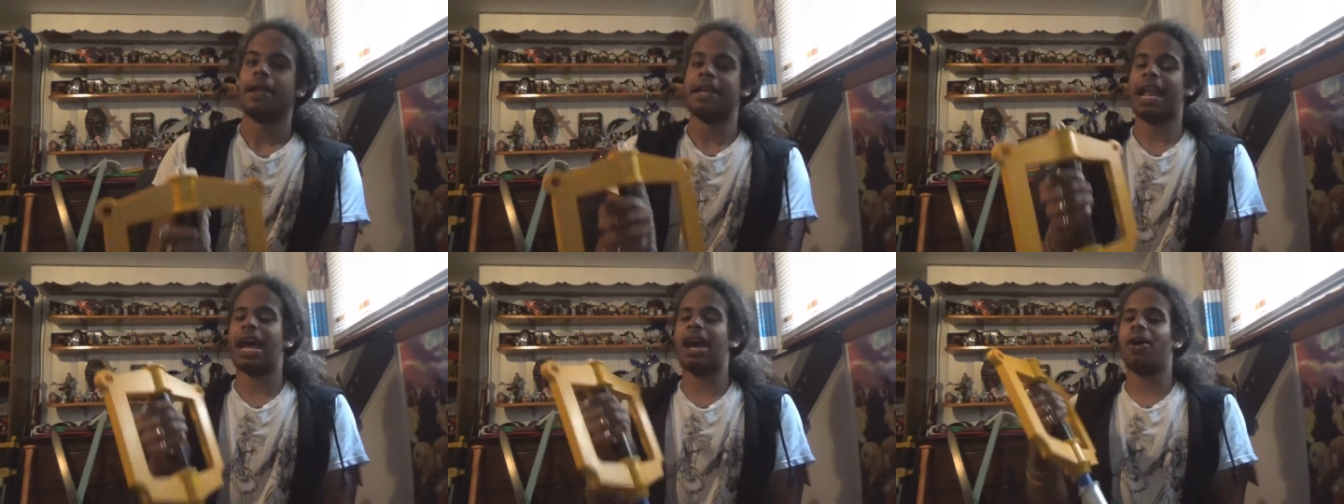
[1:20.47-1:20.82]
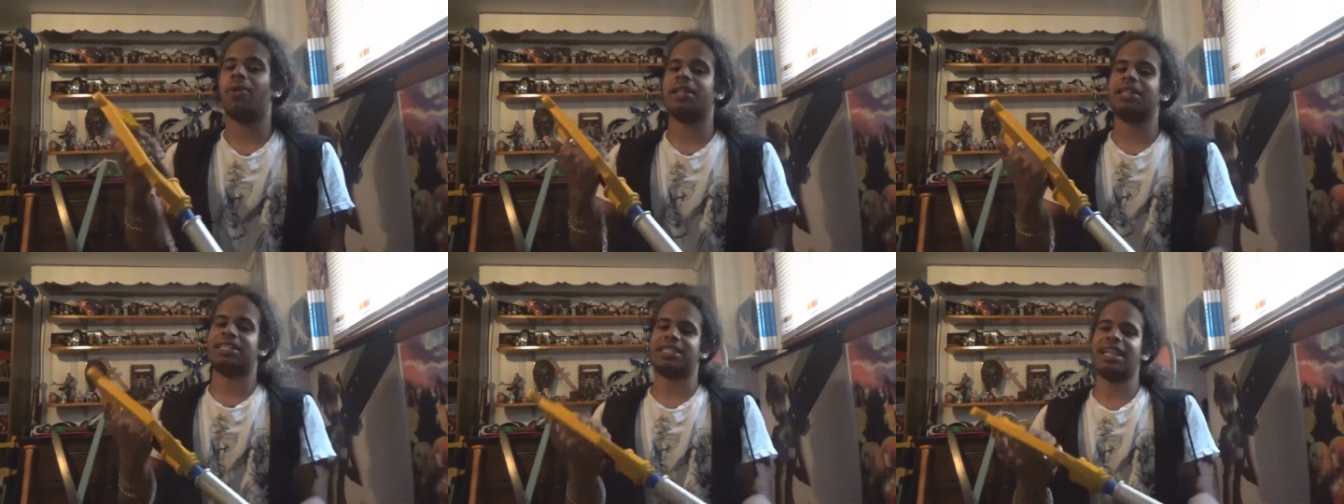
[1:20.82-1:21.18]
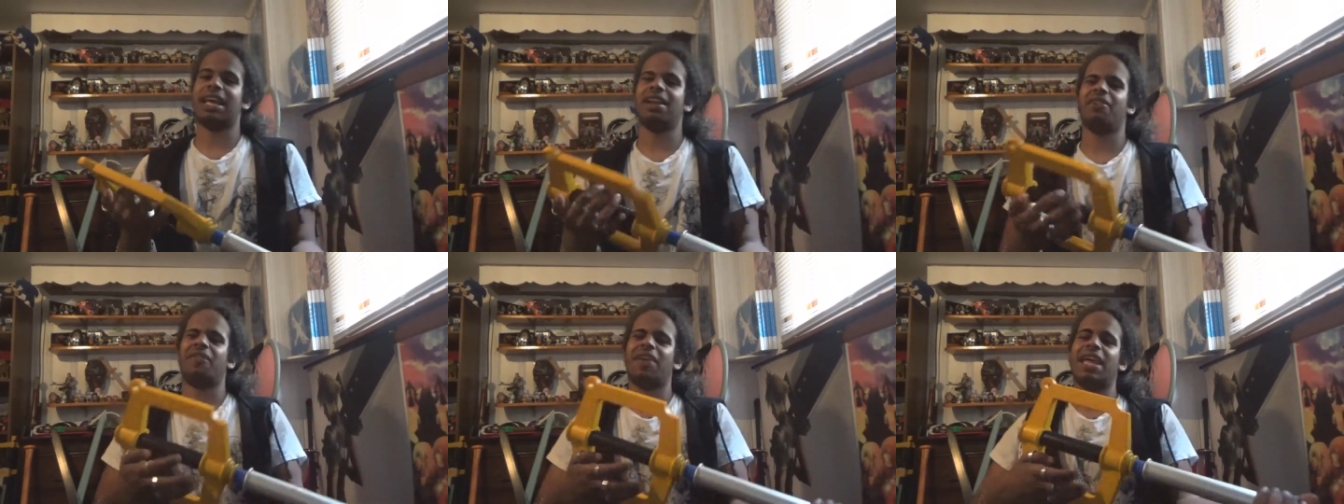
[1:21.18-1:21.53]
now
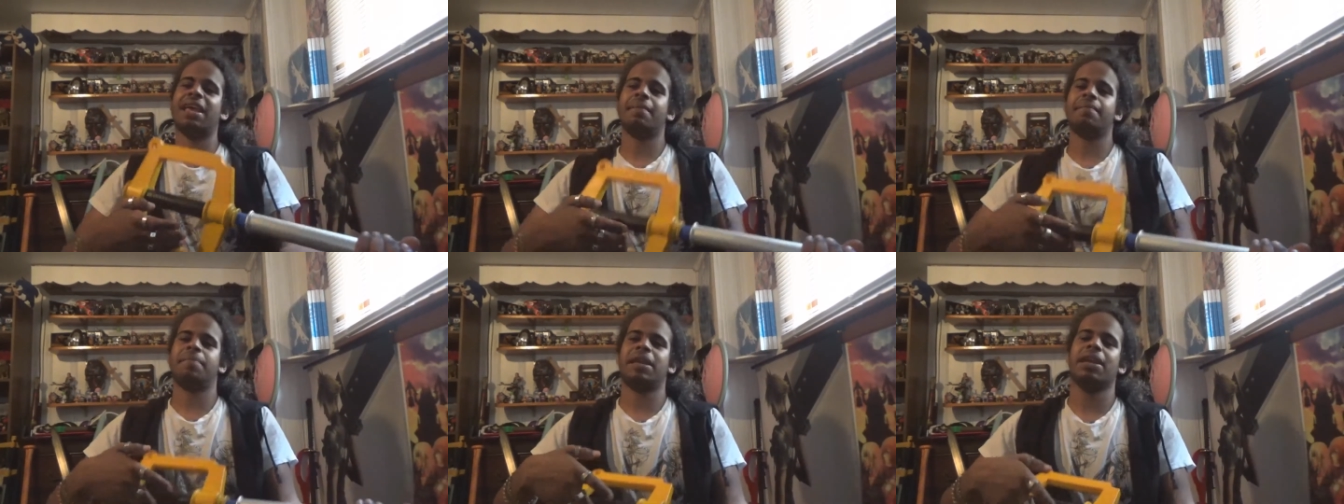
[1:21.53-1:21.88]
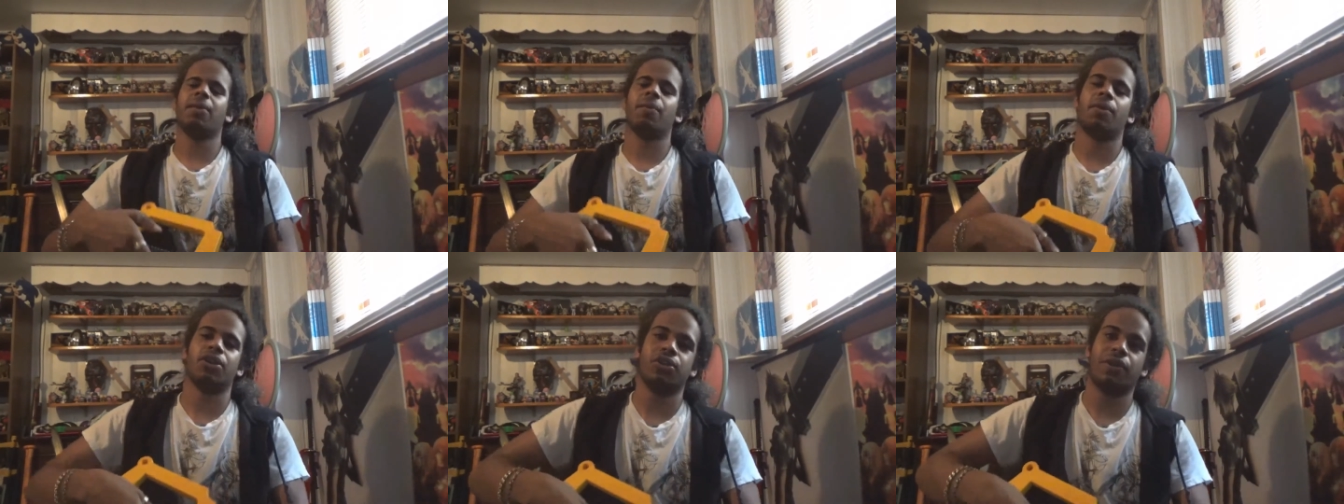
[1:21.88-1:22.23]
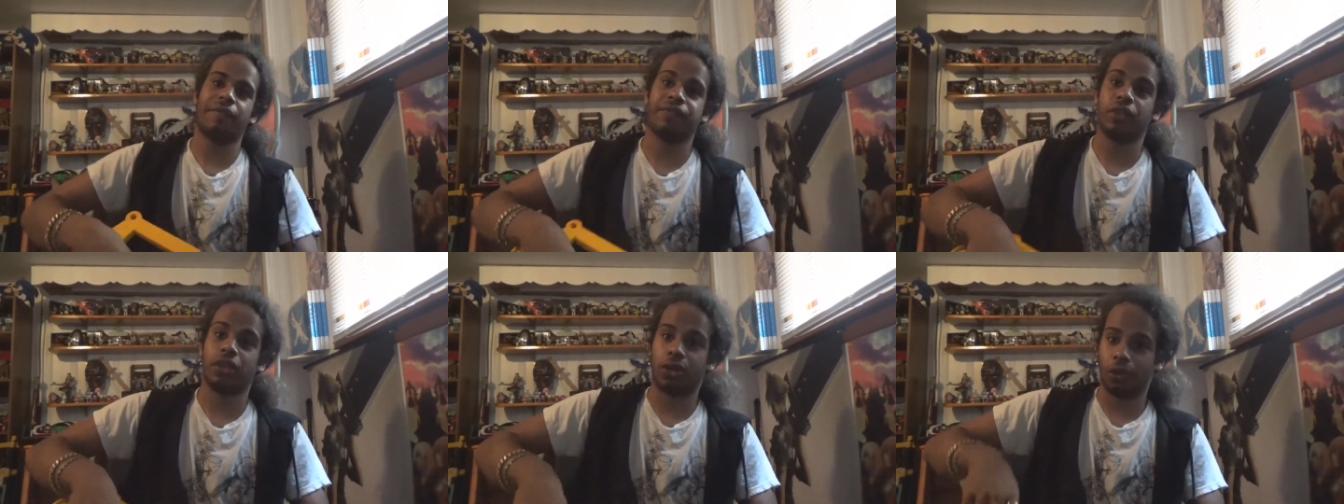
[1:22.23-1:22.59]
instead of it being where you
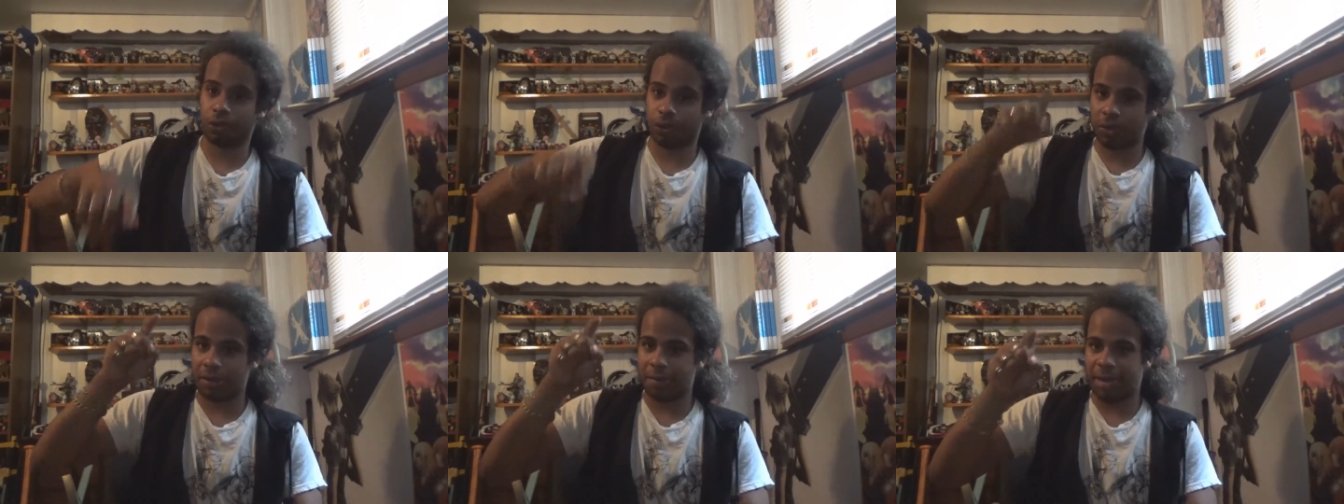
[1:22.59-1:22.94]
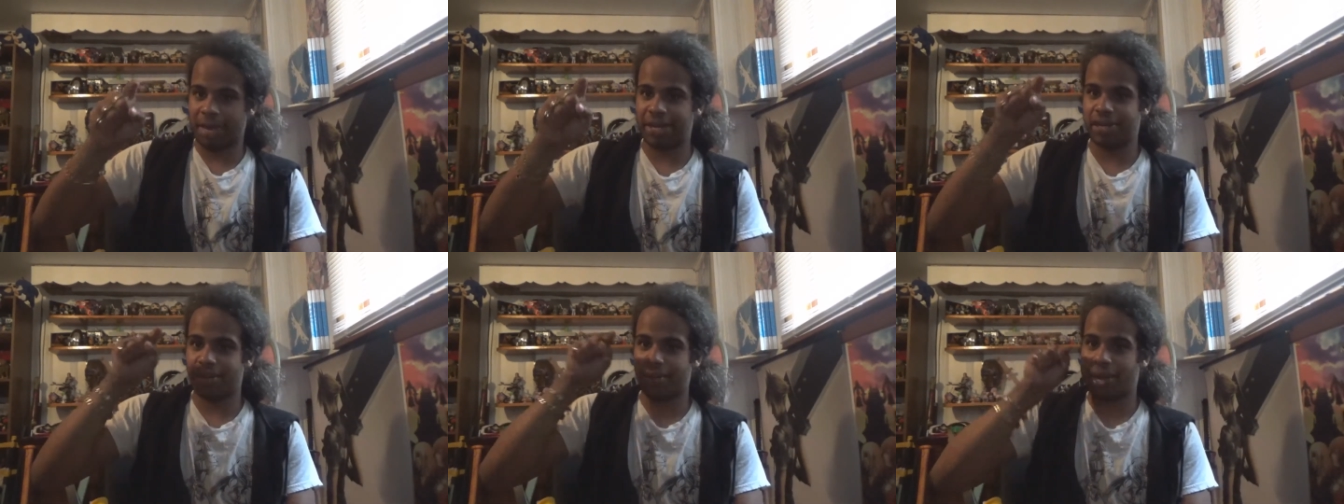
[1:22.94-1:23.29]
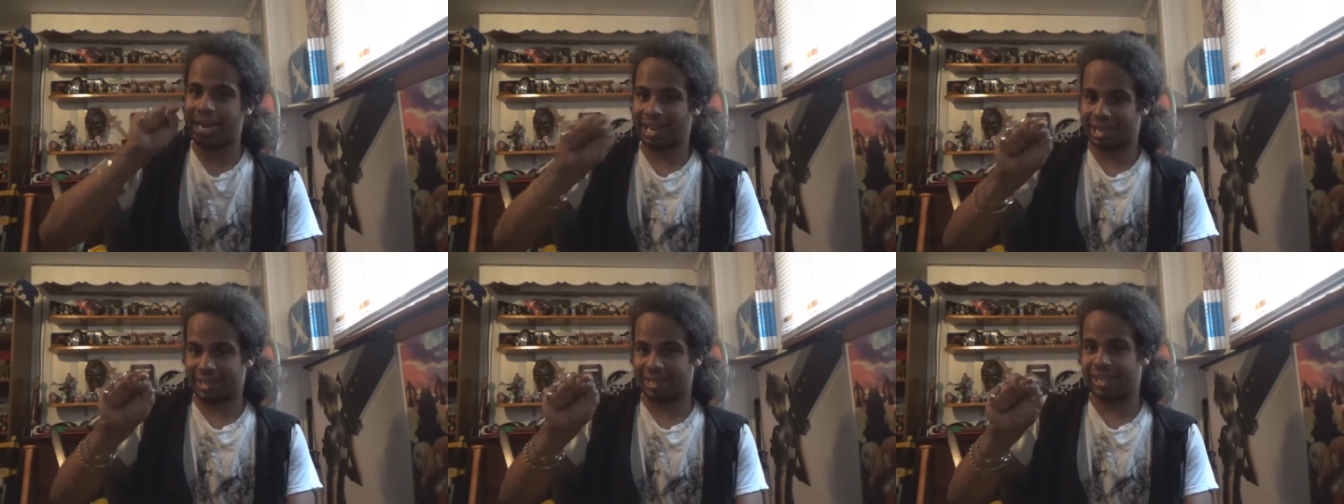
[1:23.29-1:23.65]
have to go through the menu
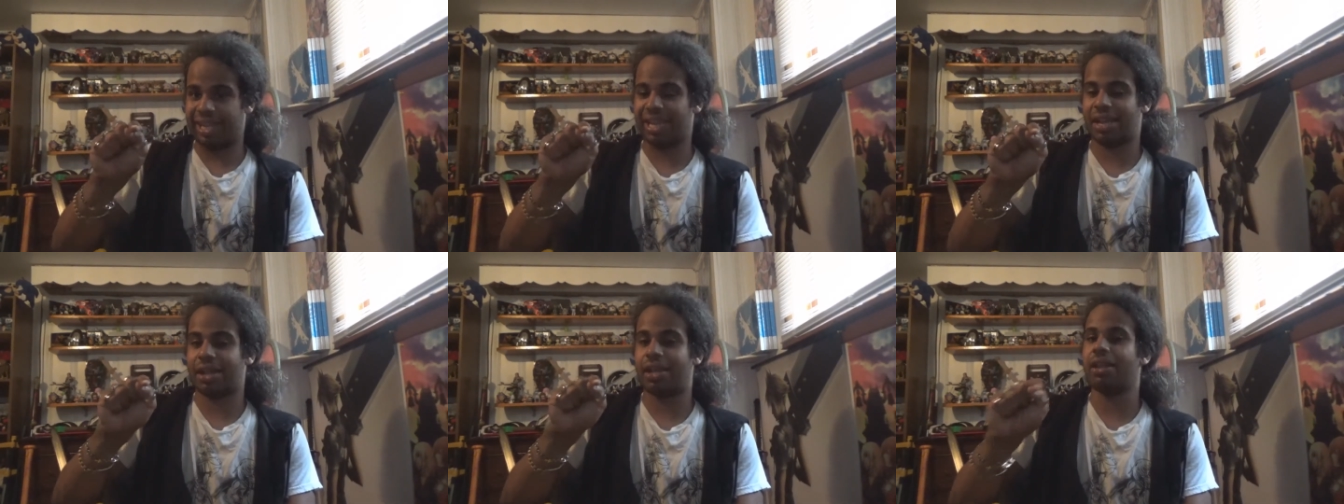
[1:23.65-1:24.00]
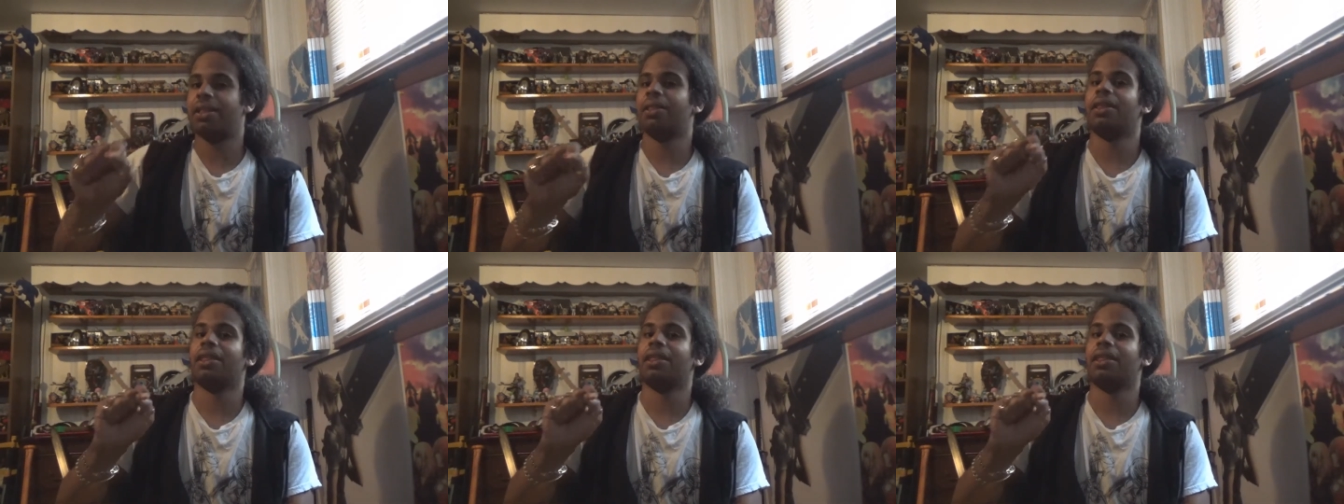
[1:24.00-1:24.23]
and click